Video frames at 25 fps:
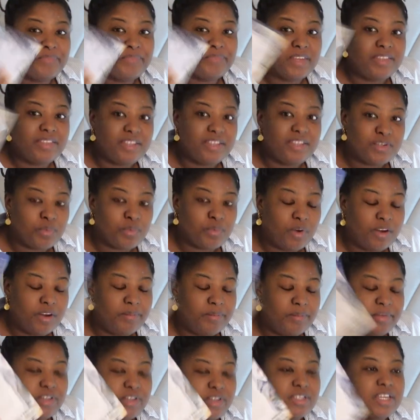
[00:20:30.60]
this one,
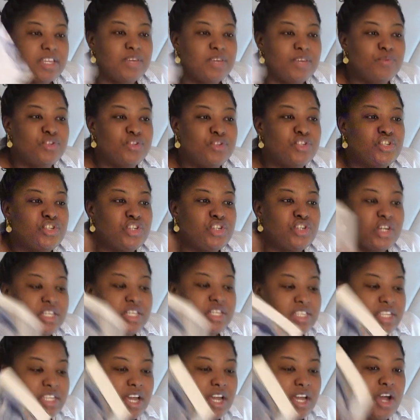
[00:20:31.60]
because it was
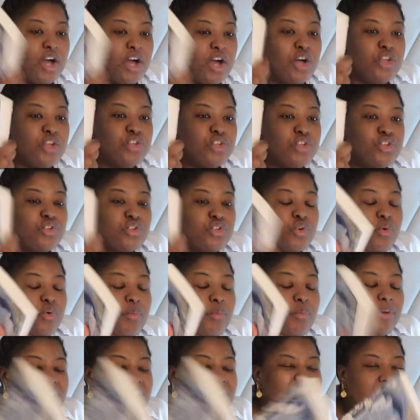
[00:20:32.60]
just so
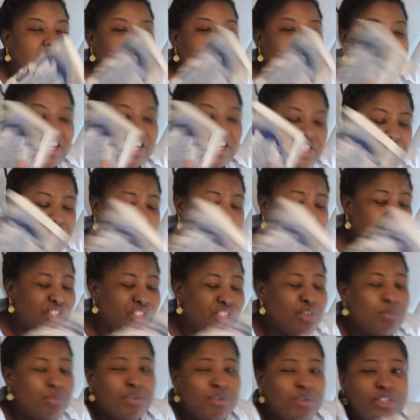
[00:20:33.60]
much action,
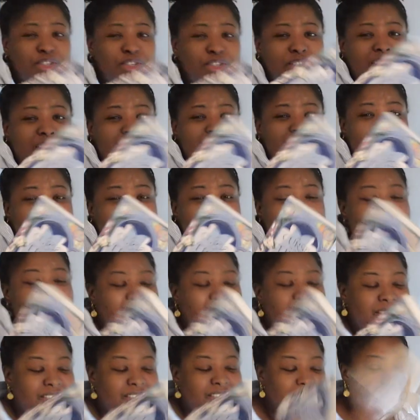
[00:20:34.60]
so much
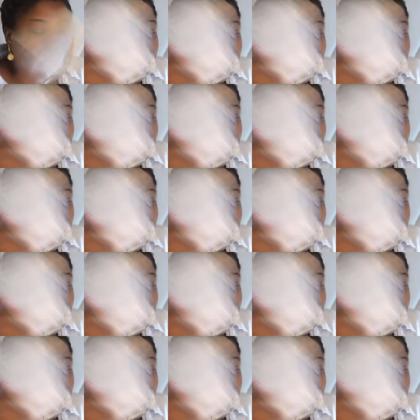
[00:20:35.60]
suspense.